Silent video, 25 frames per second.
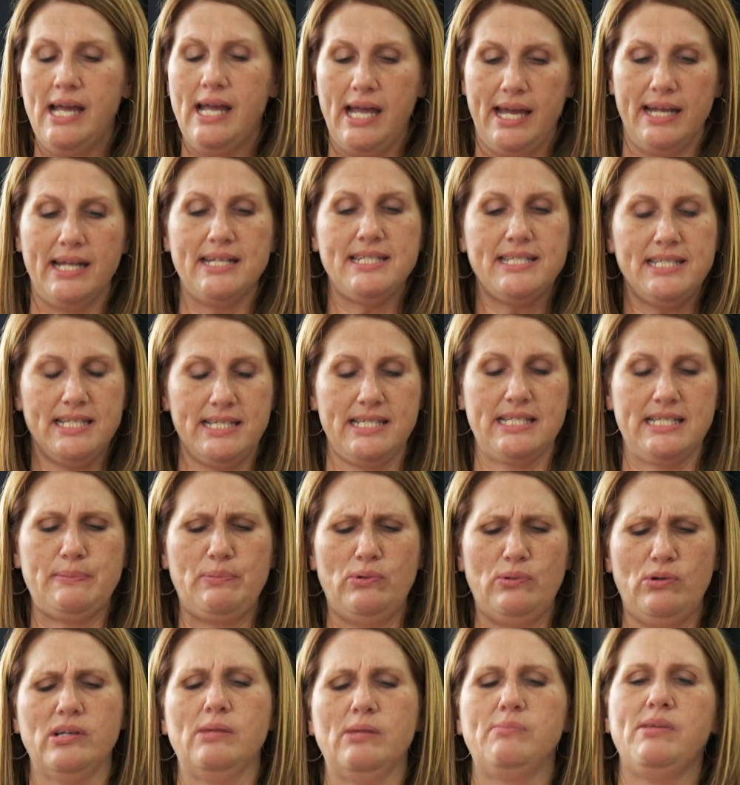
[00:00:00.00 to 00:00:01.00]
And I see this
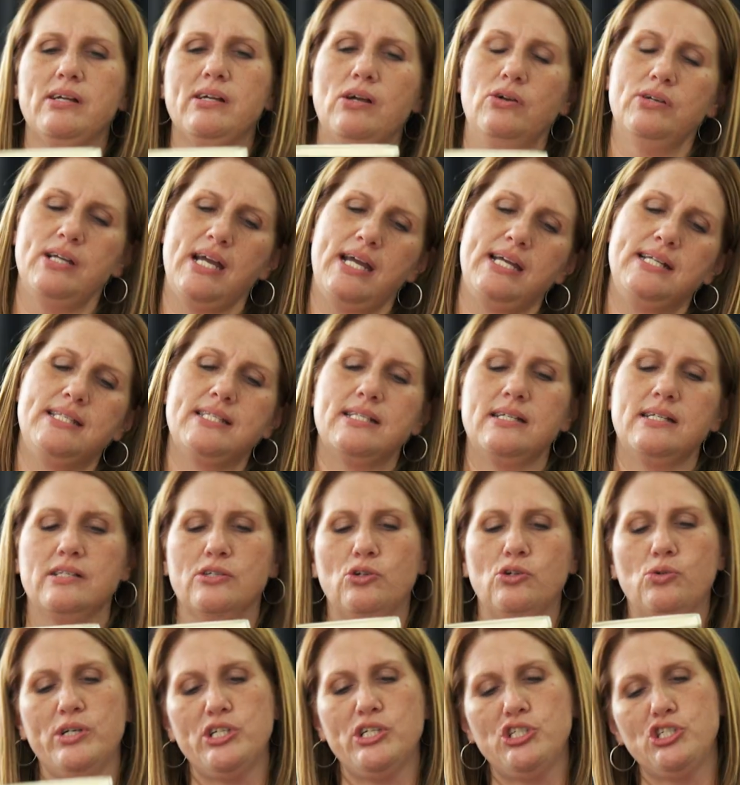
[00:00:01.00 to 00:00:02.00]
book, I'm like, okay, it's a
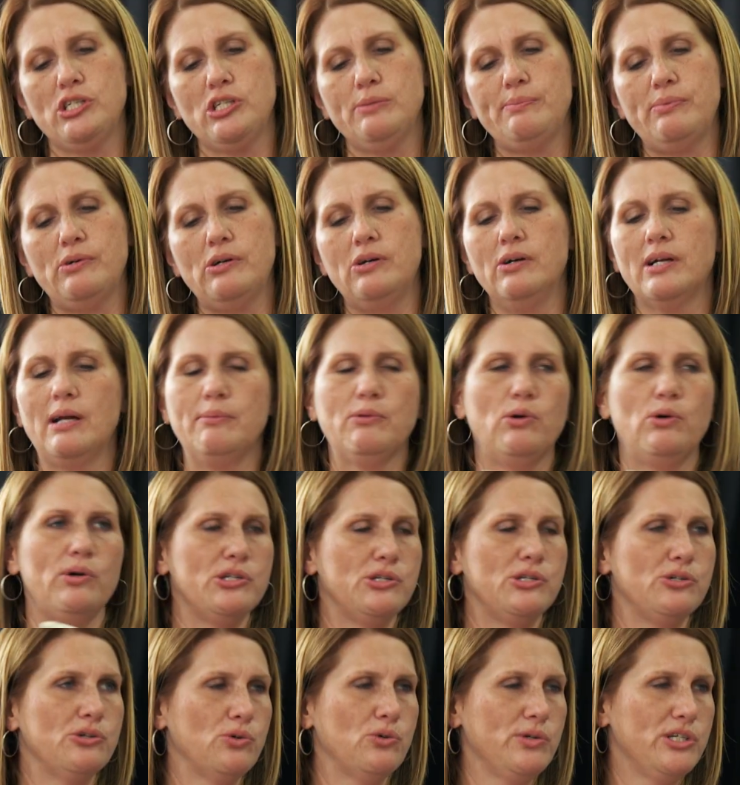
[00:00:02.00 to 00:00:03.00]
Christian book, I'm
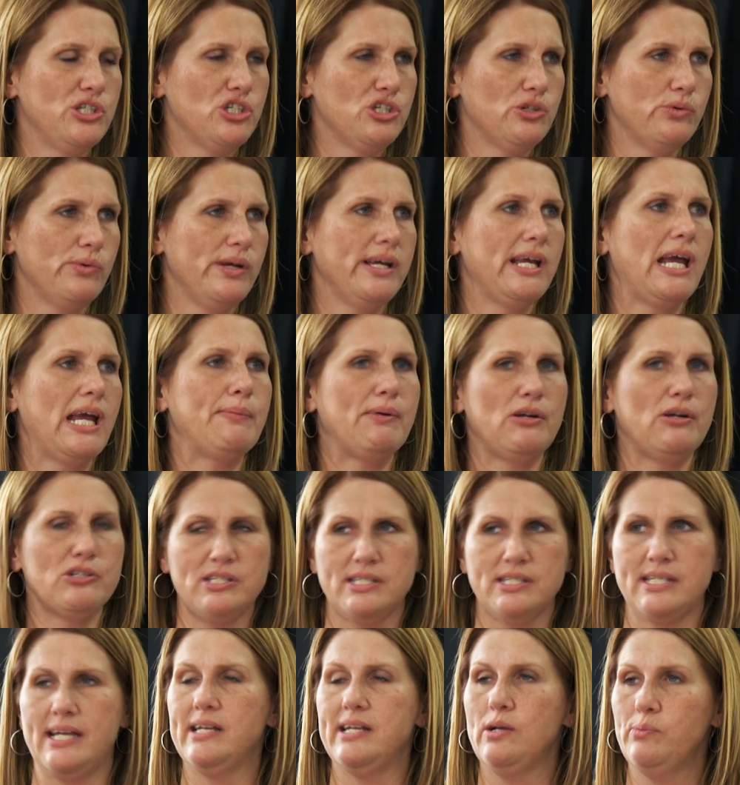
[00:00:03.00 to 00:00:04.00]
going to a Christian rehab, I'll
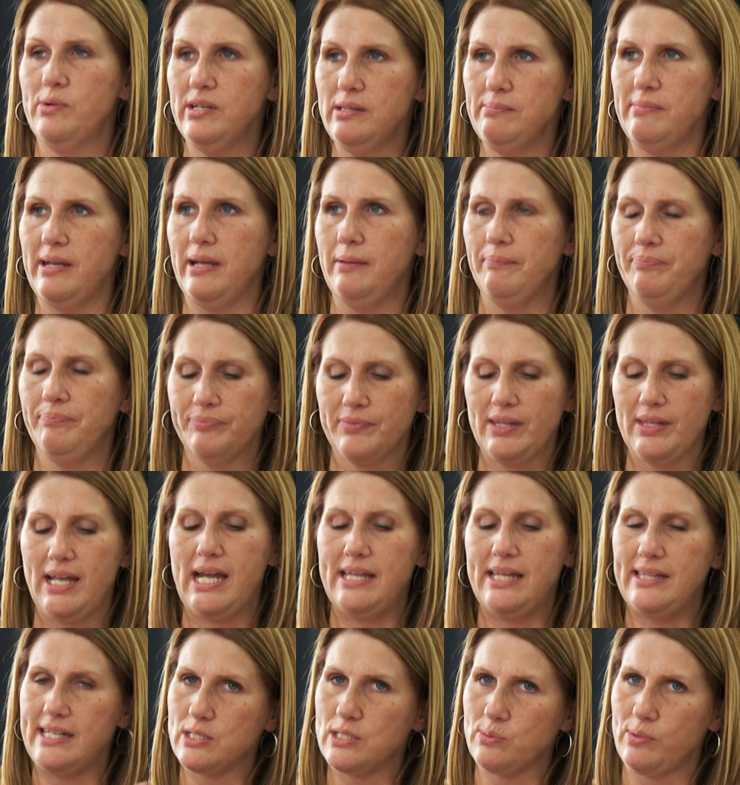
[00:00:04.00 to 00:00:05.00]
just take it with me.
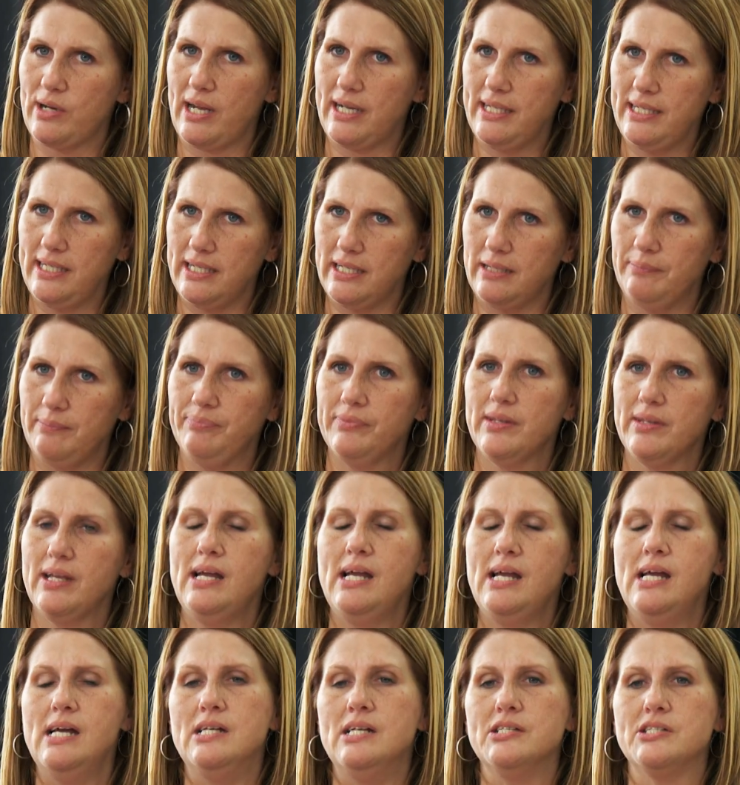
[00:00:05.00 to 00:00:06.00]
And that's what I did.
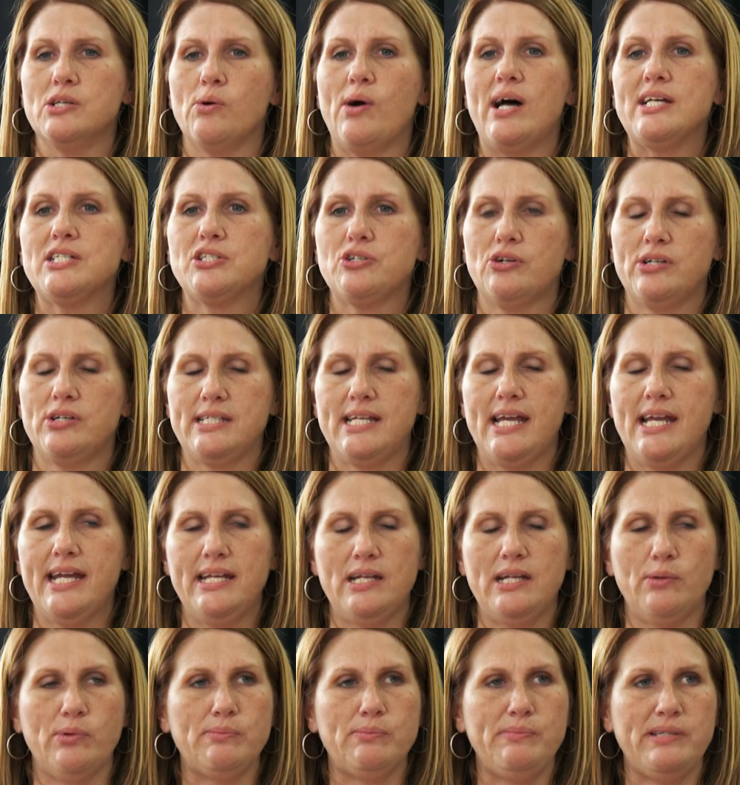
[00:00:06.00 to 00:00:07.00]
So I started
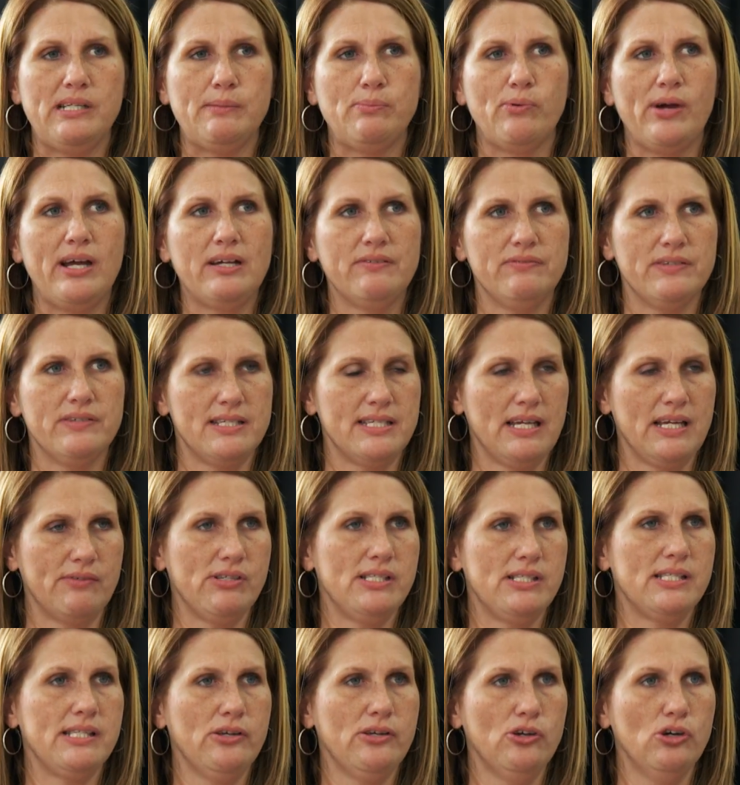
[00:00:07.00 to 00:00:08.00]
taking it with me to breakfast
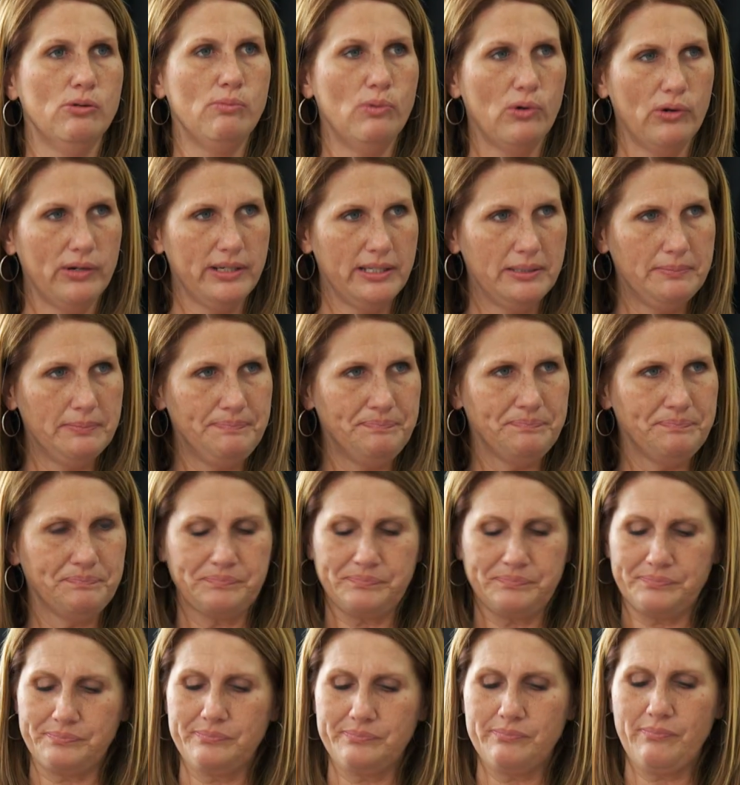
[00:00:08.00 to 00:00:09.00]
every single morning.
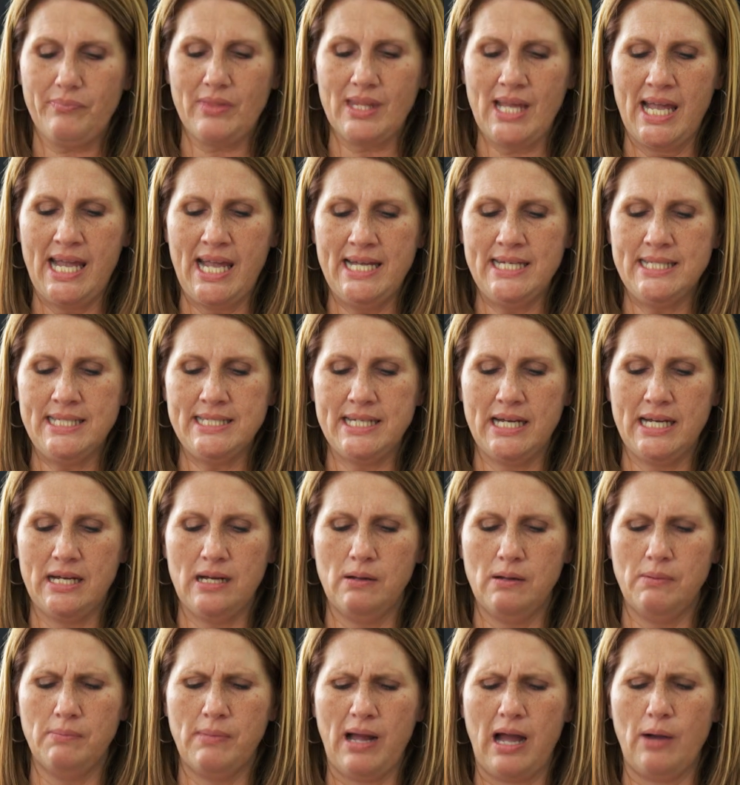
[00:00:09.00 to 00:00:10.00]
And
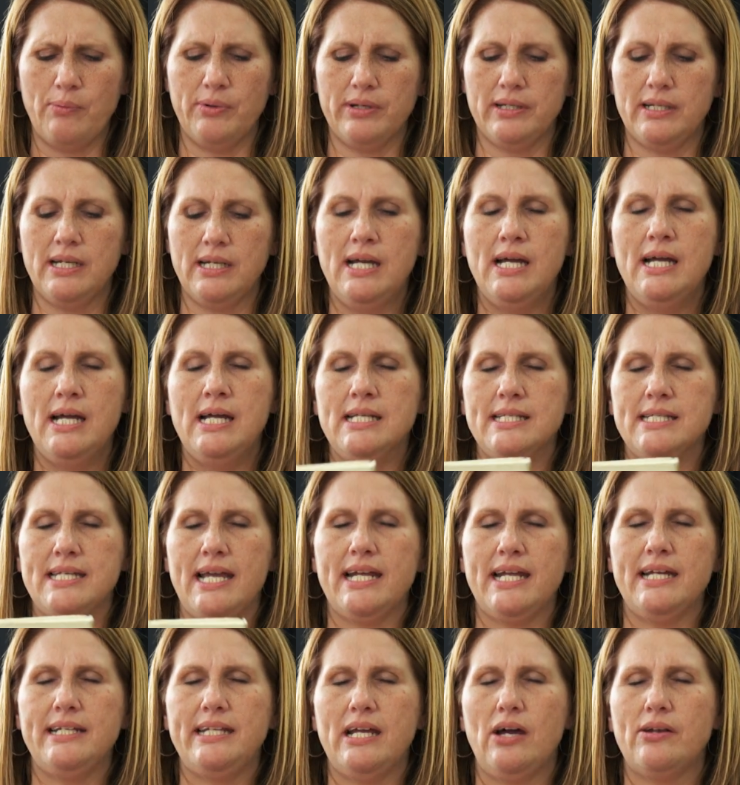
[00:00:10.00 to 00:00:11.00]
um, I would
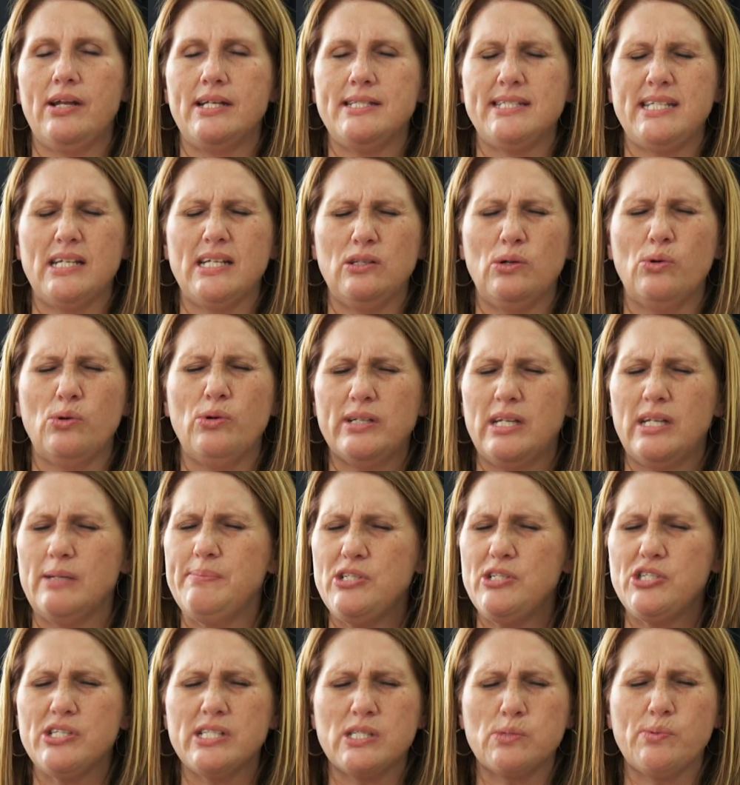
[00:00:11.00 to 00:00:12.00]
take it down. I'd say, Lord, give
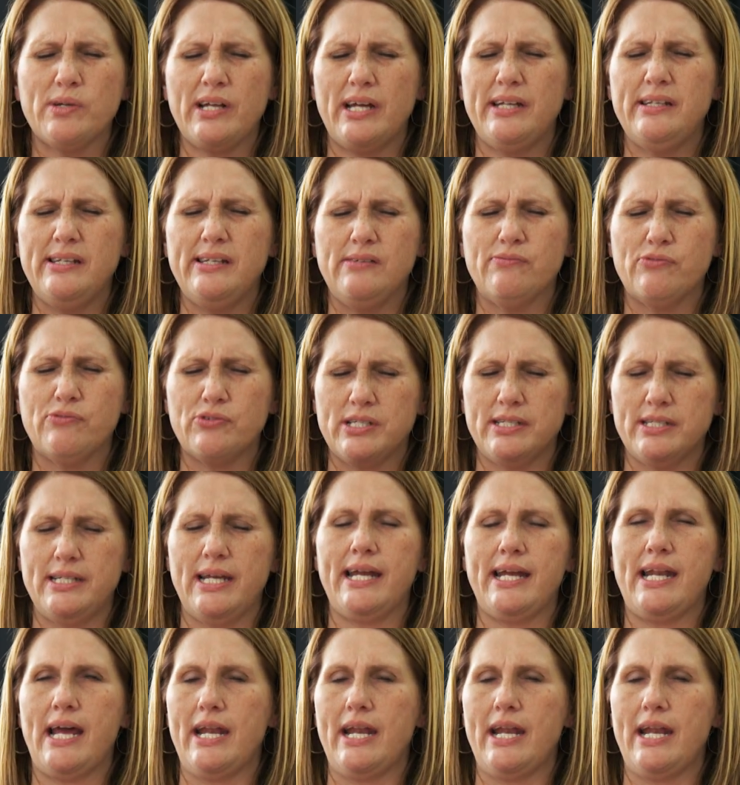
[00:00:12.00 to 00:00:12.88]
me just what I need for today.